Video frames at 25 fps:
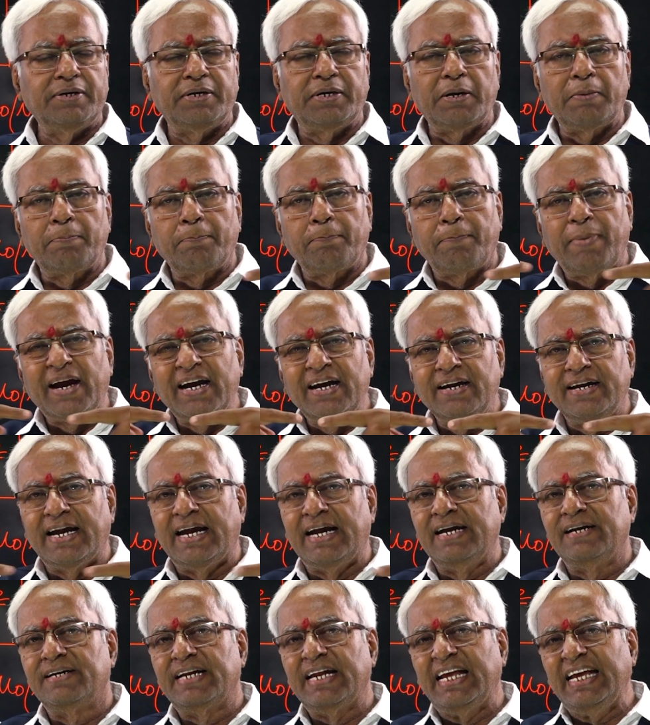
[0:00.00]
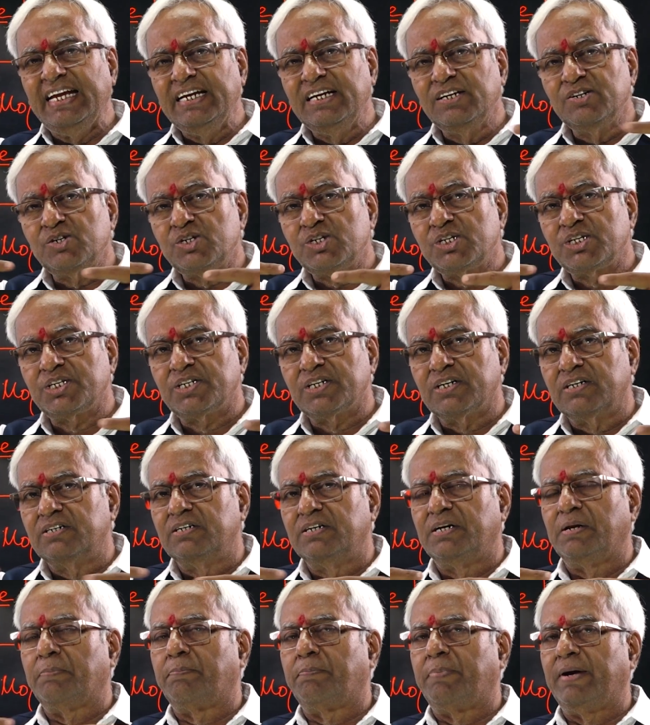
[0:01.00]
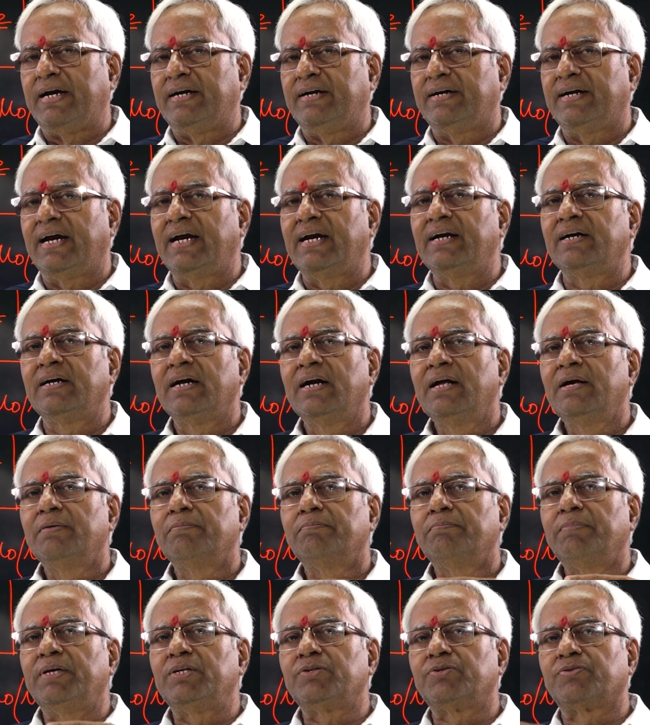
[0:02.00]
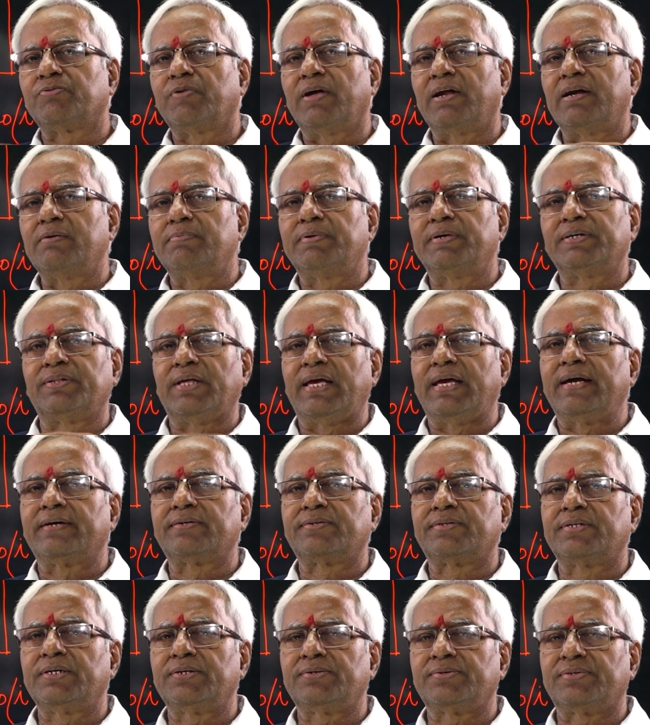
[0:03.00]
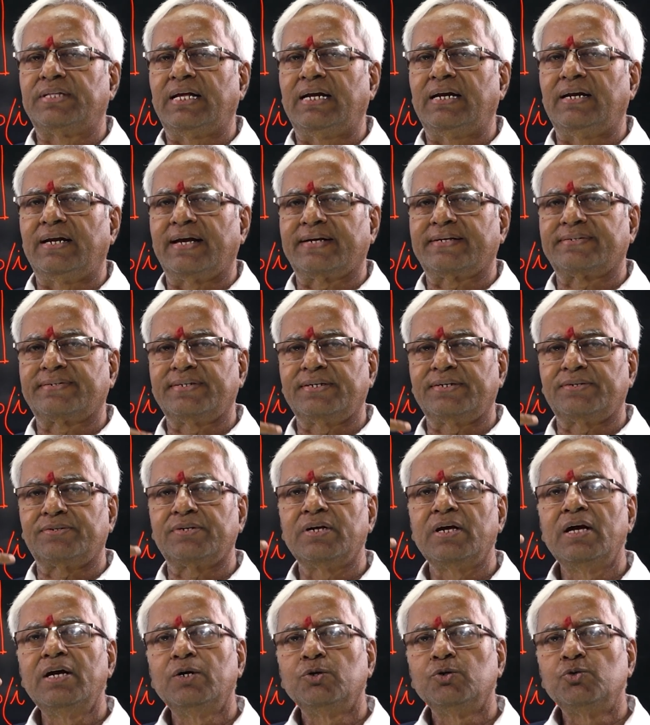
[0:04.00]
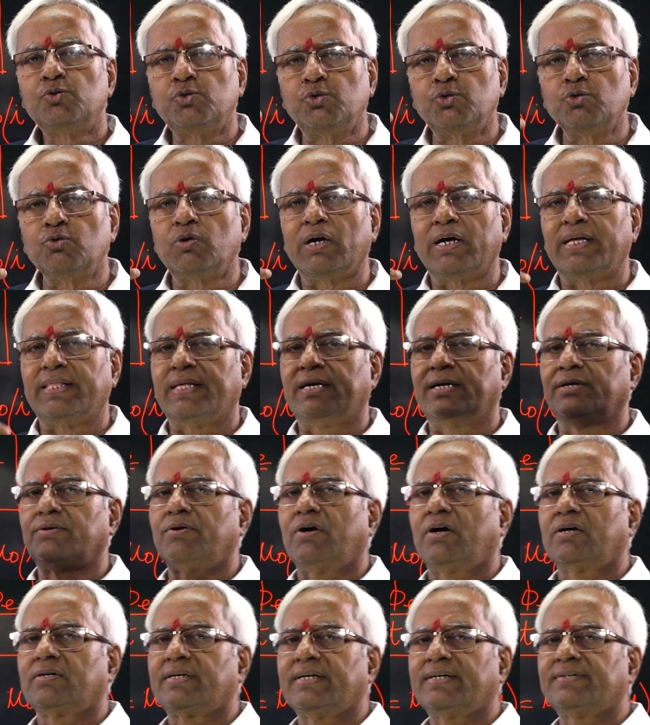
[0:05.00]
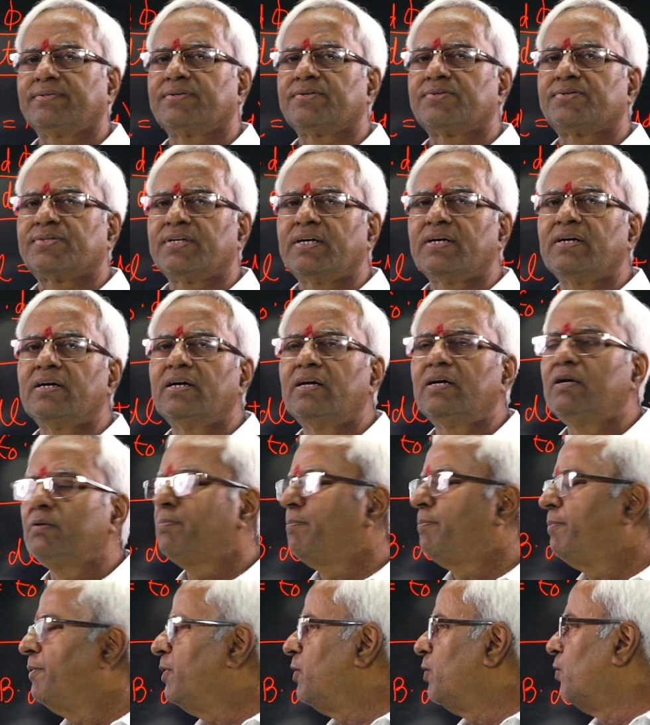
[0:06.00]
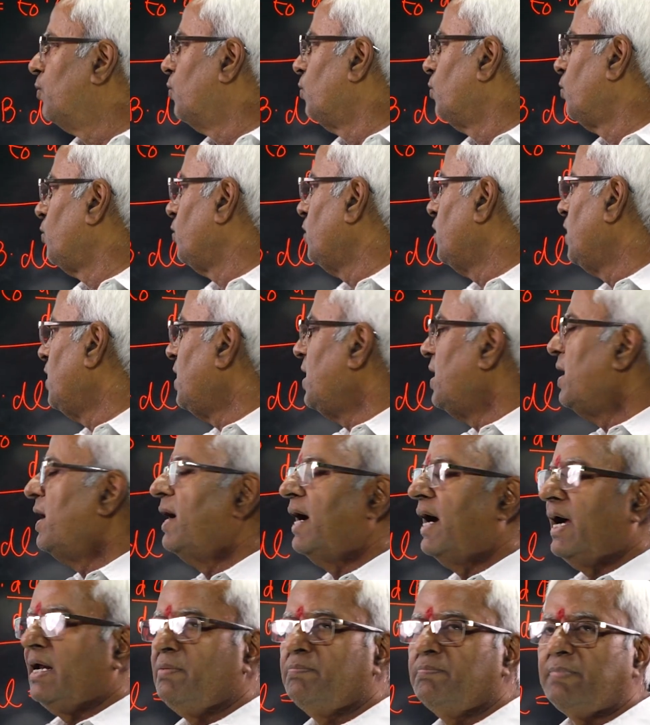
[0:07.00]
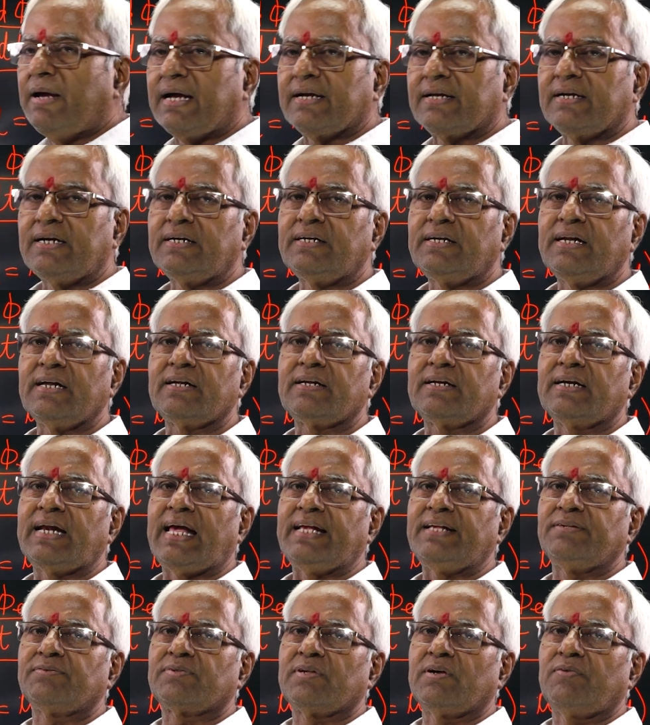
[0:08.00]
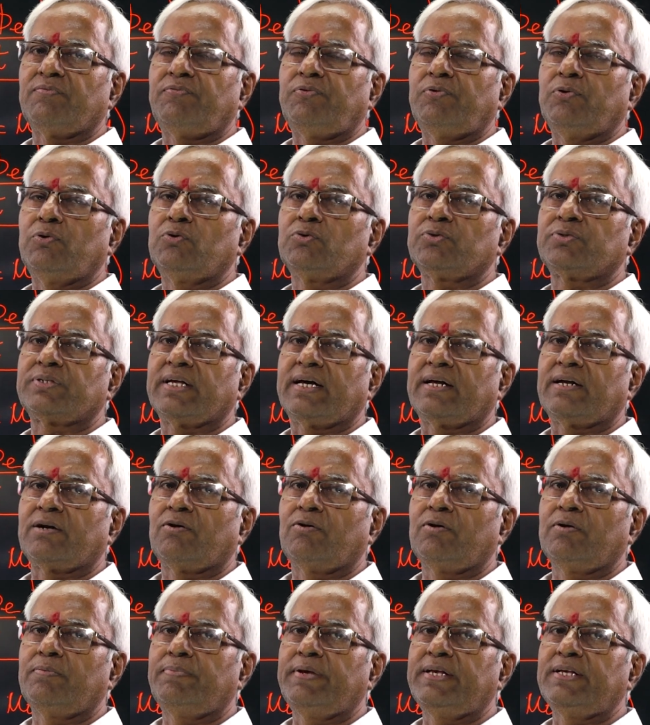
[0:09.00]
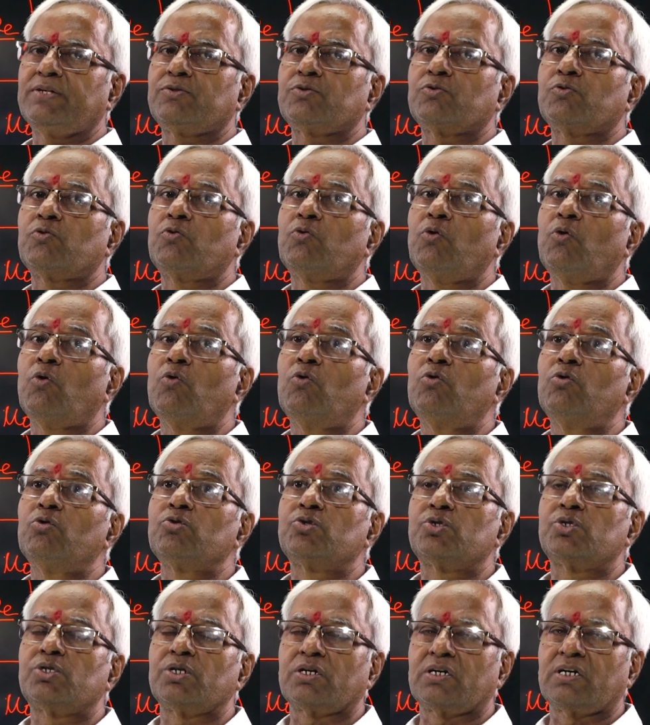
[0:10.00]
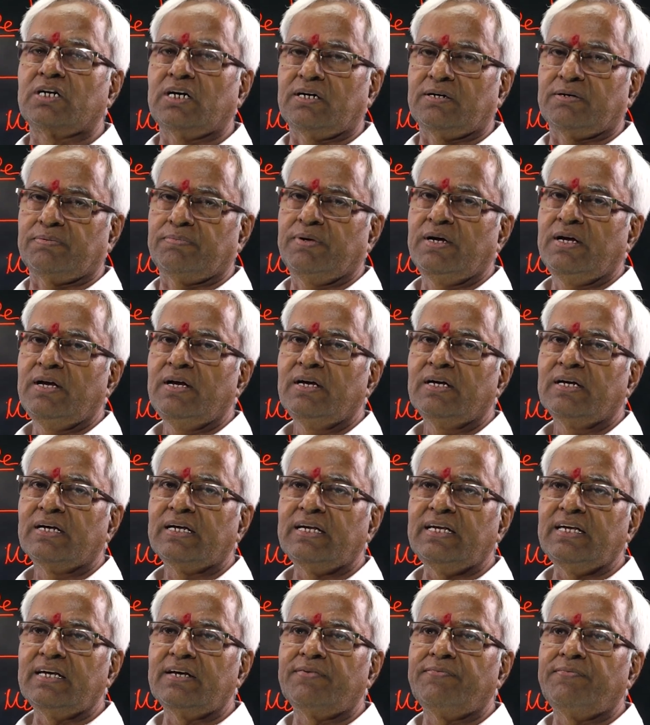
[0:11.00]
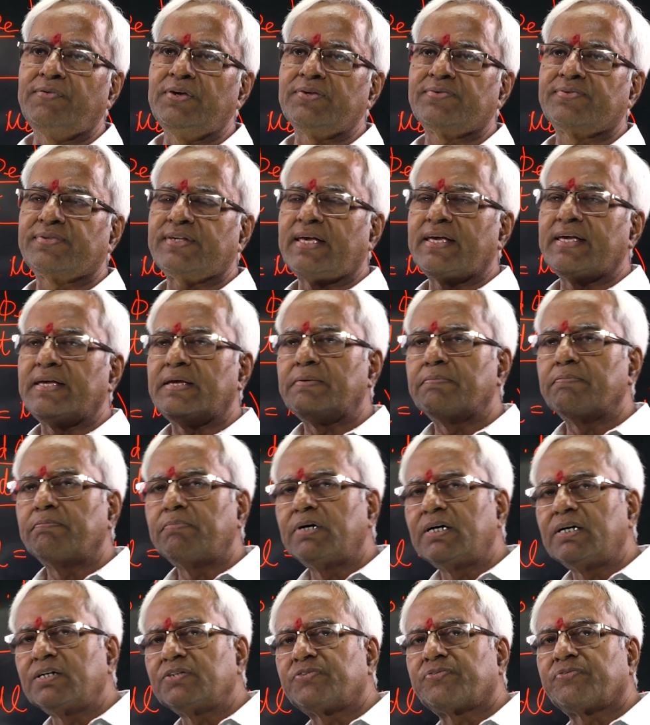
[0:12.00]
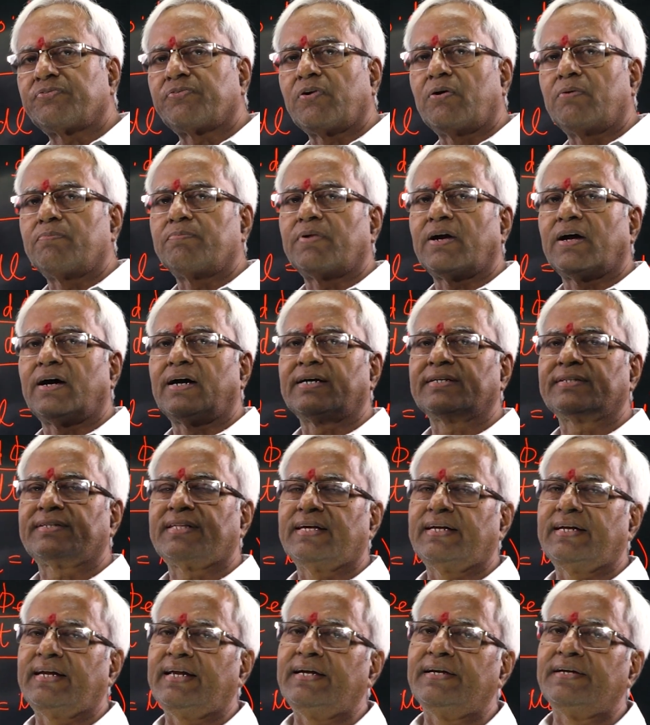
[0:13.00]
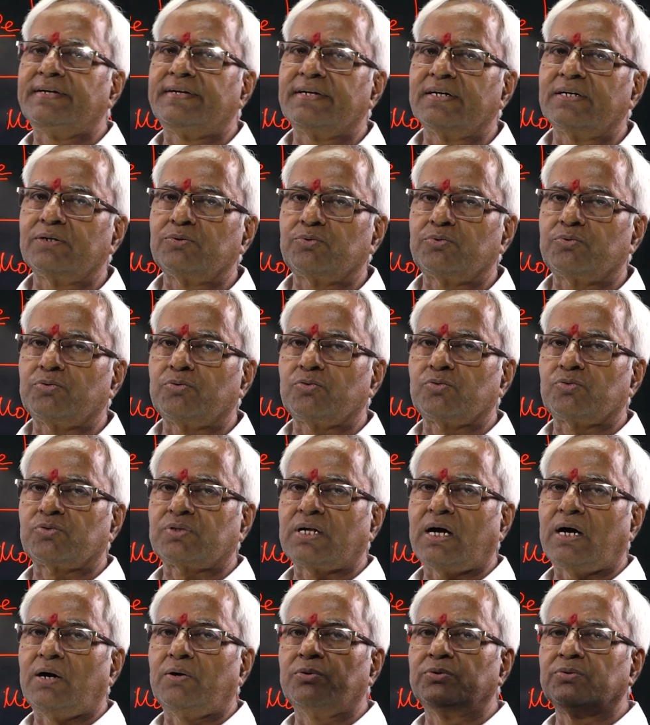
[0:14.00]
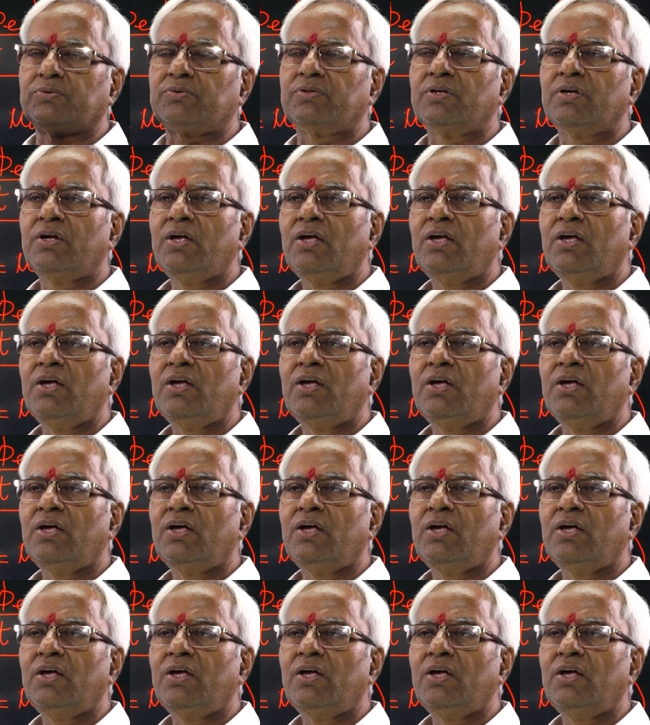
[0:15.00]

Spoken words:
dependent. Interdependent means whenever they exist, they'll exist together, not as a single pole. And magnetic lines of force are always closed curve. Here we say emerge from north and enter through south.